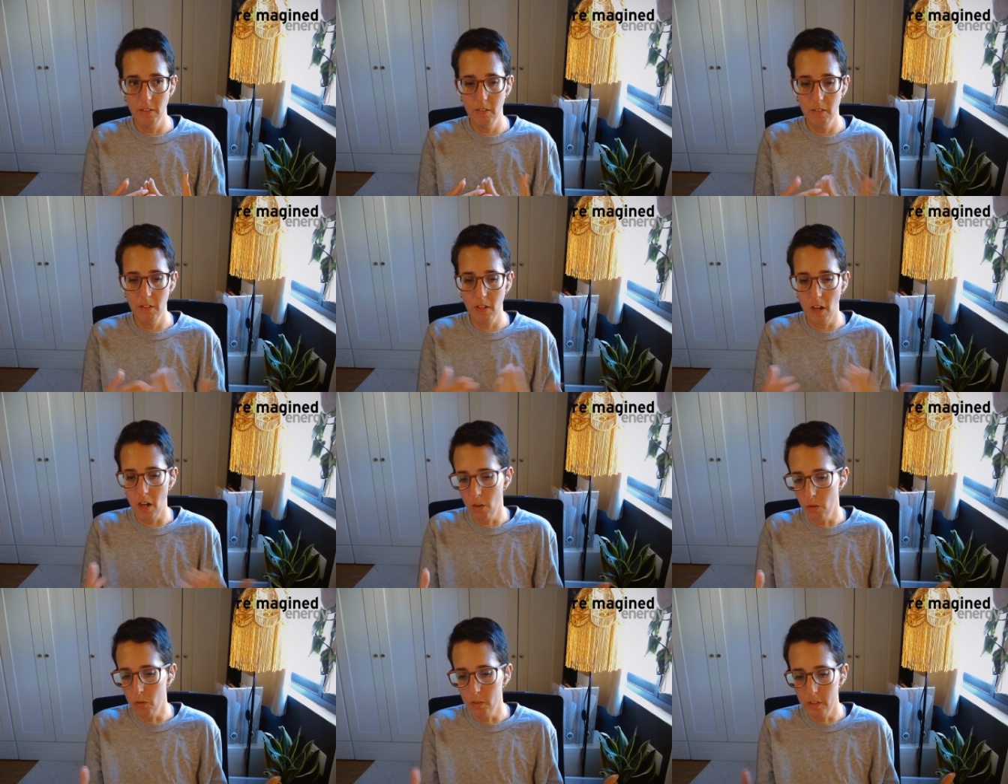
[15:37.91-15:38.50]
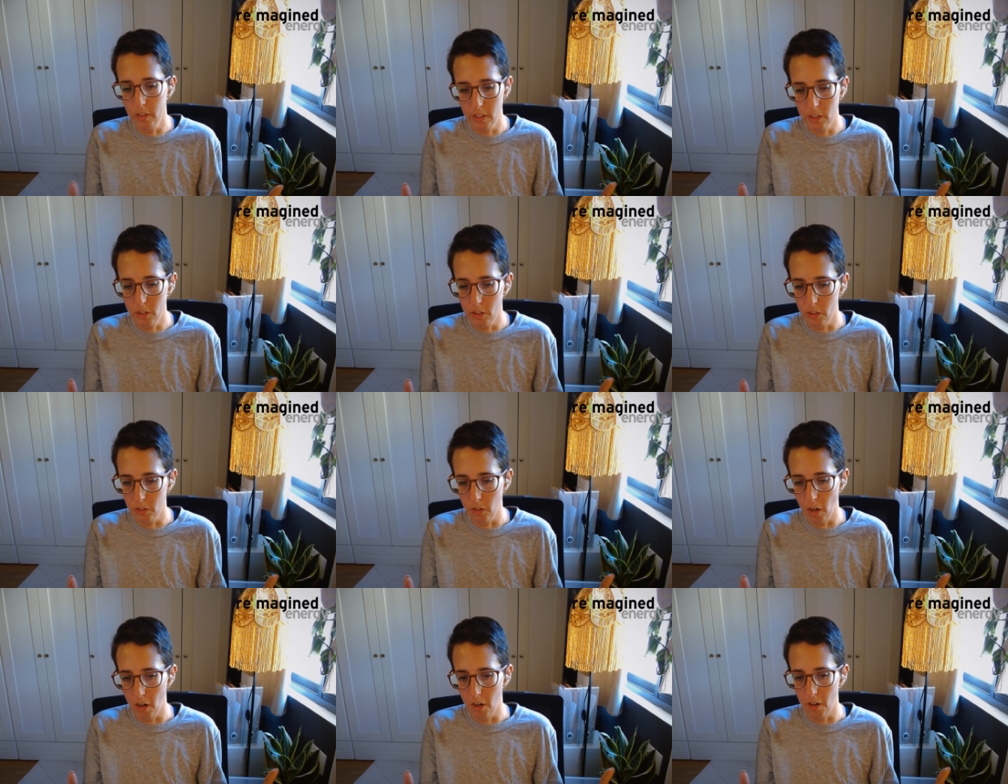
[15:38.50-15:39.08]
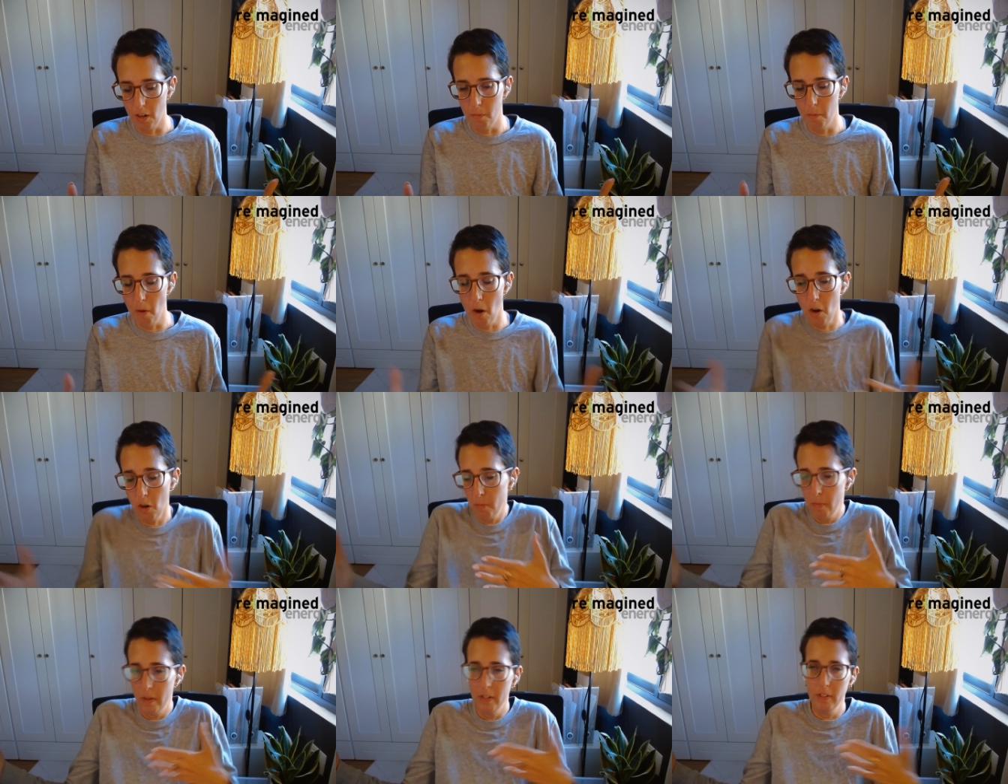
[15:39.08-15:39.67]
not only to our
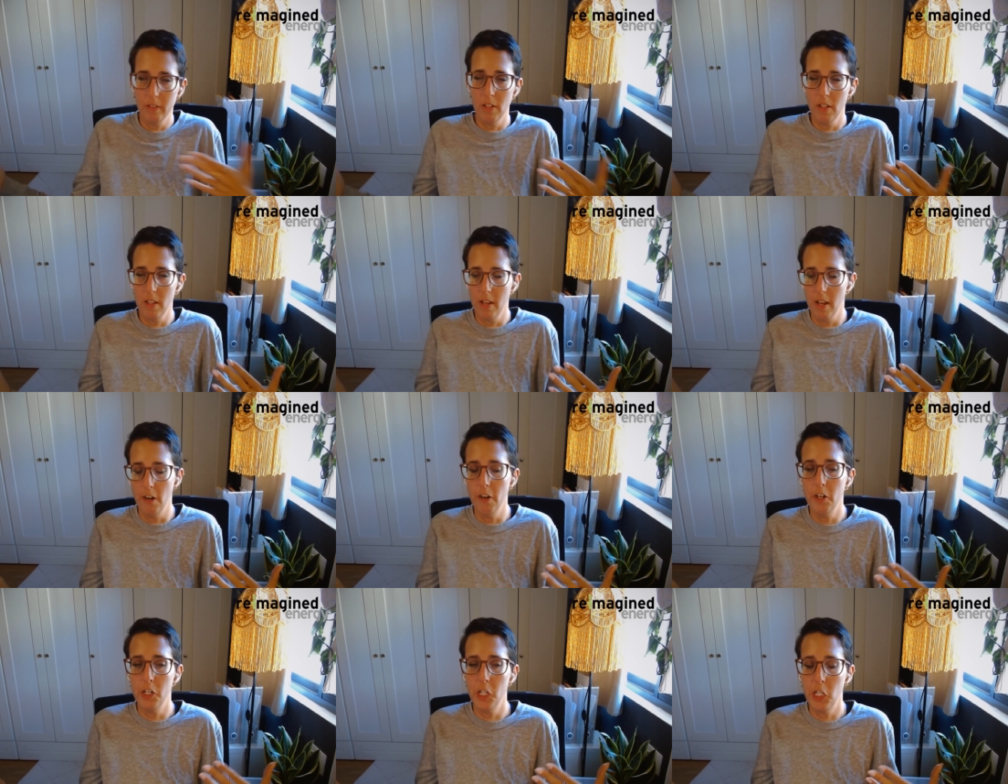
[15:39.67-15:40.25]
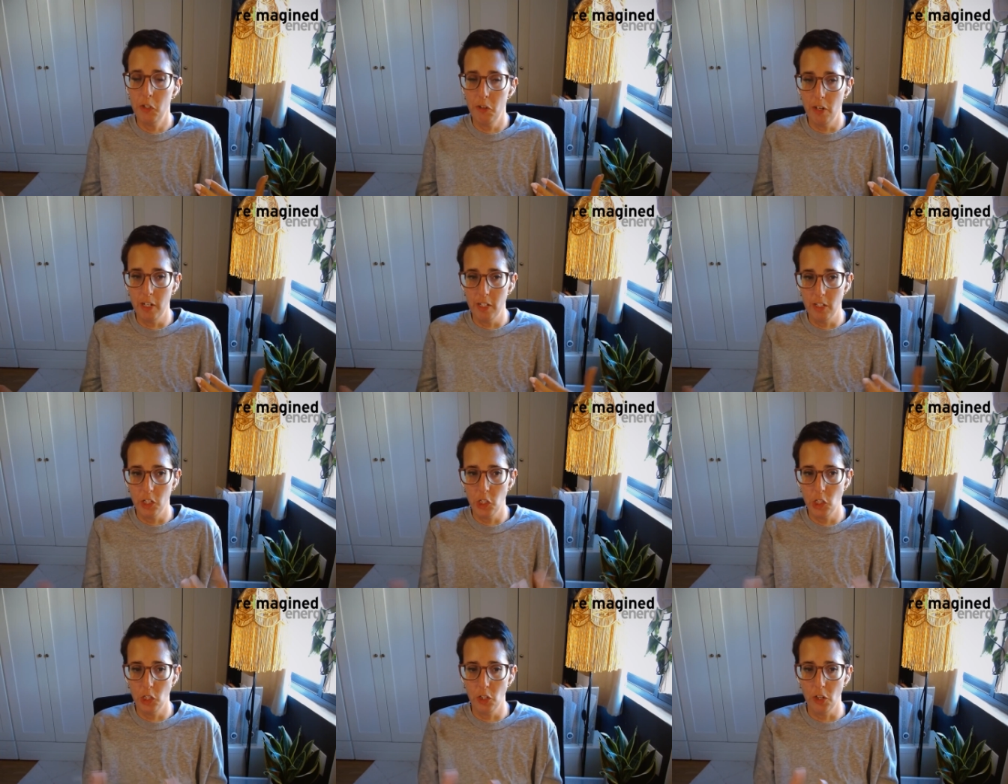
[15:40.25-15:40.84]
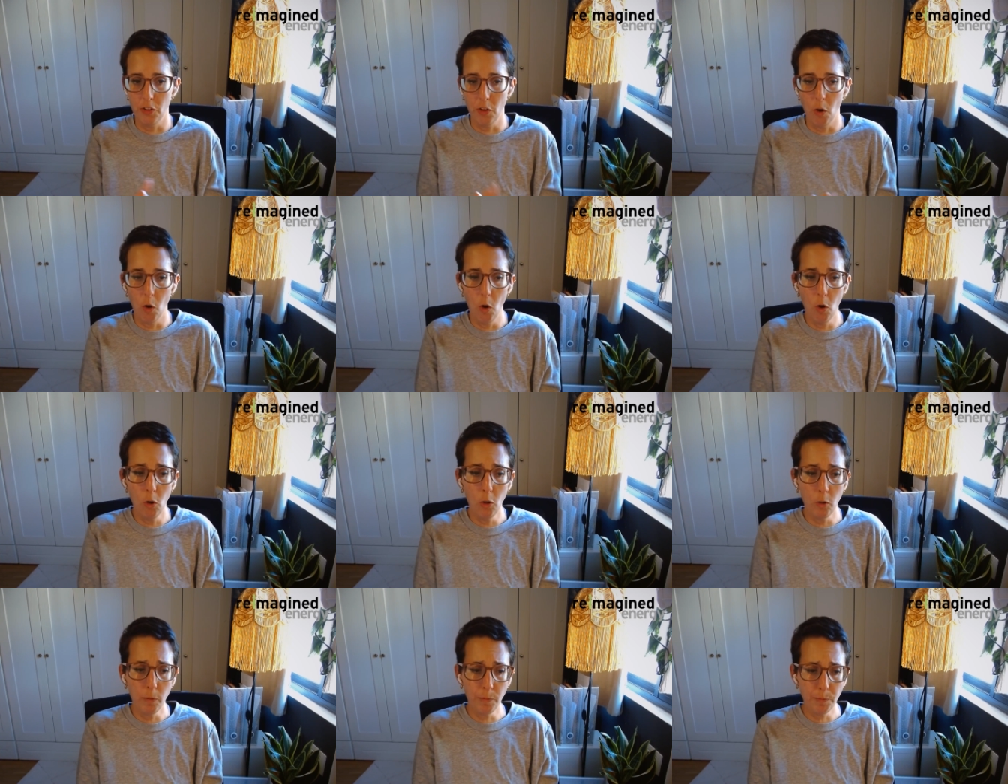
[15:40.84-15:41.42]
model, but to the energy transition on the
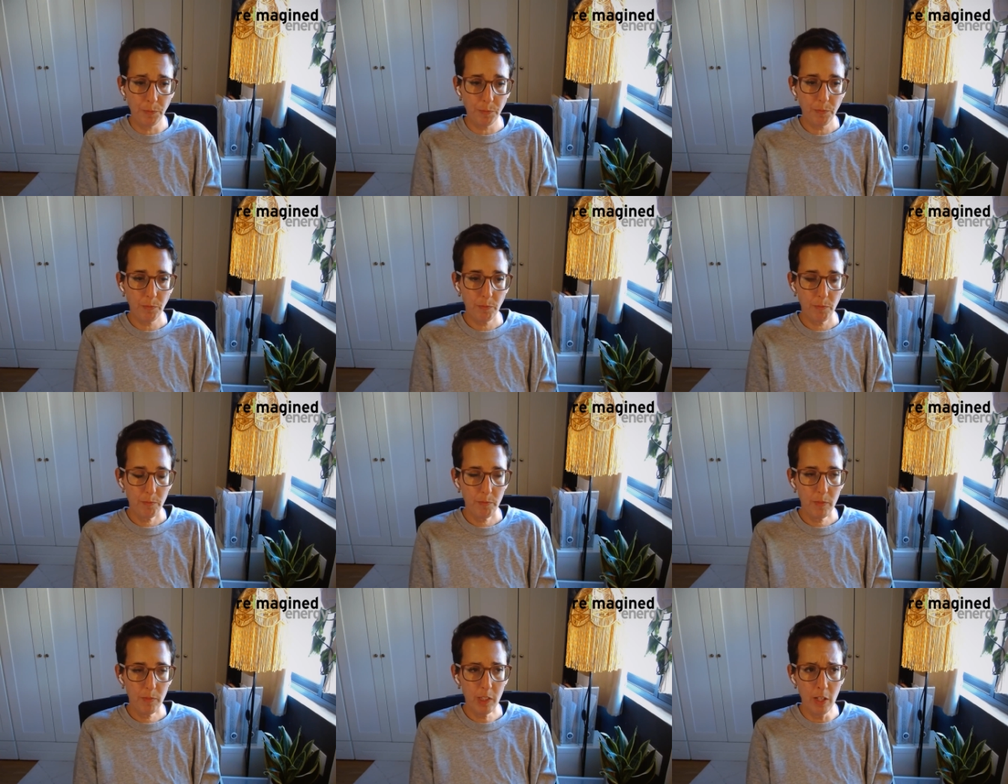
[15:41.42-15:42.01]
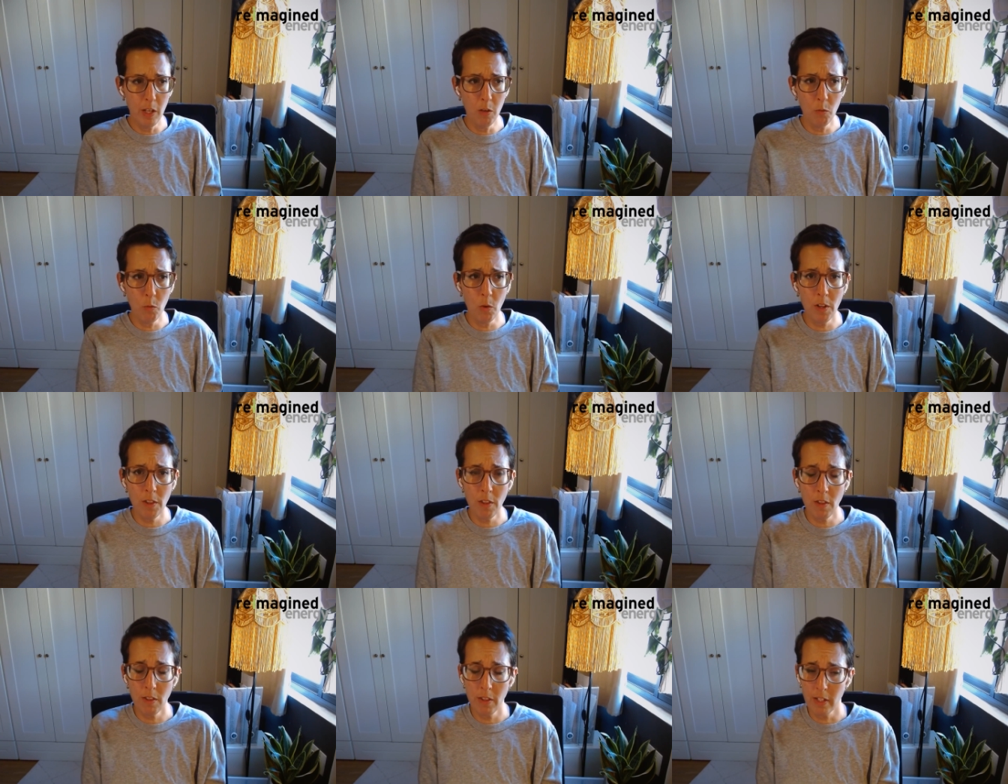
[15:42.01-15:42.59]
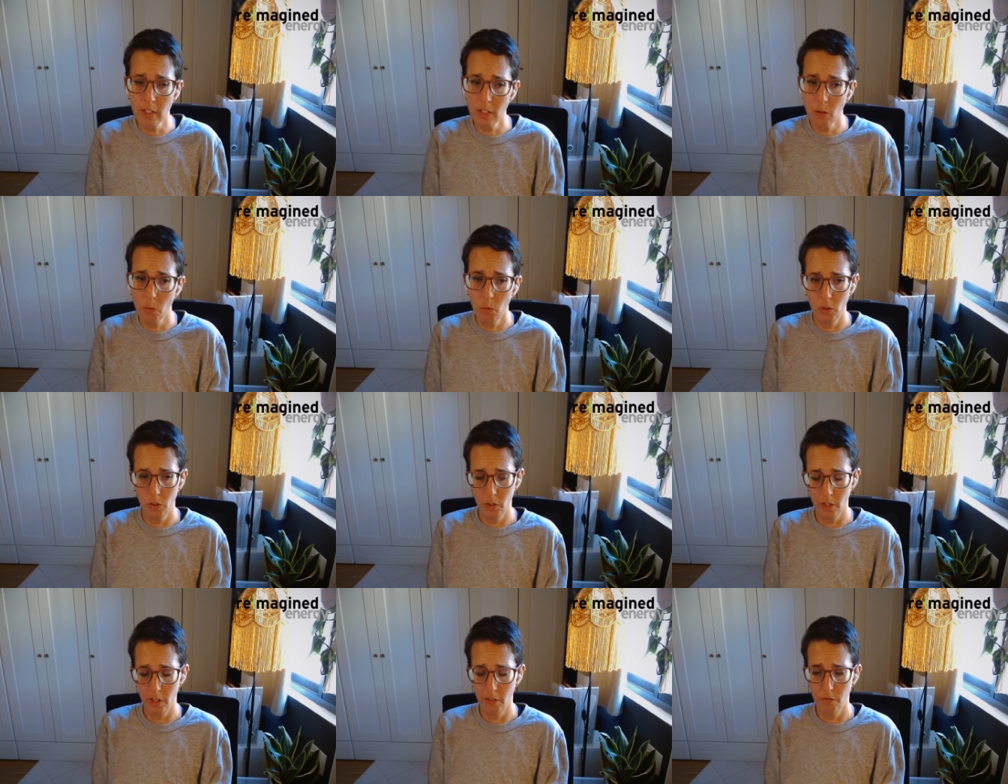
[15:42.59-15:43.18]
whole. And one of the things that
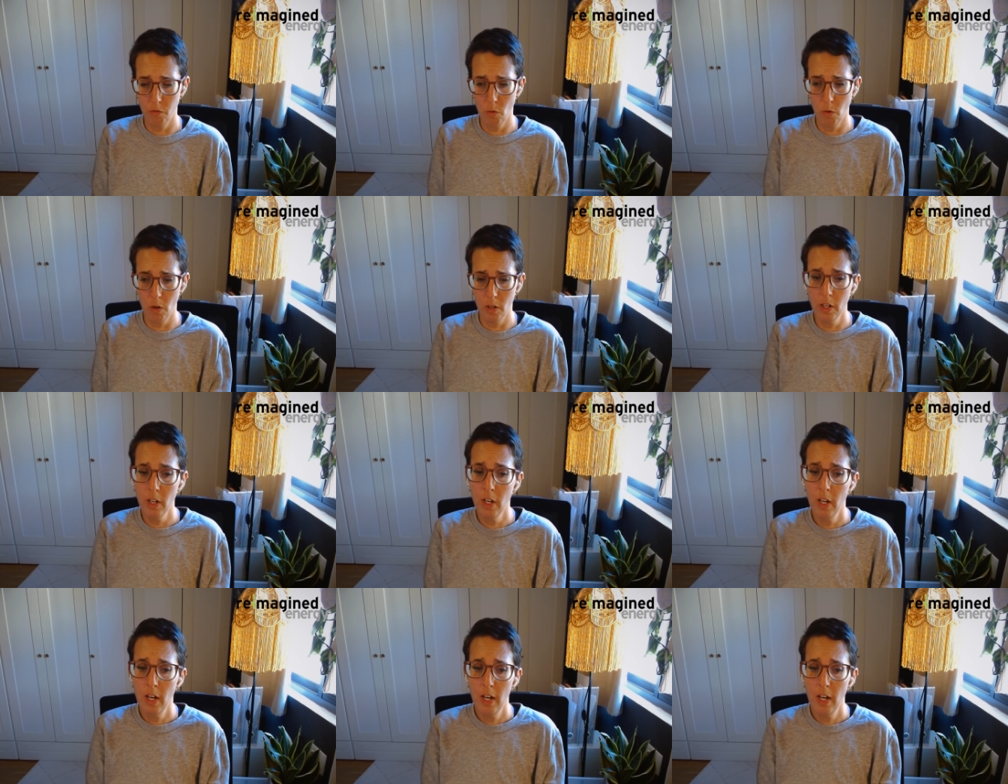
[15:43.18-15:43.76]
we're looking forward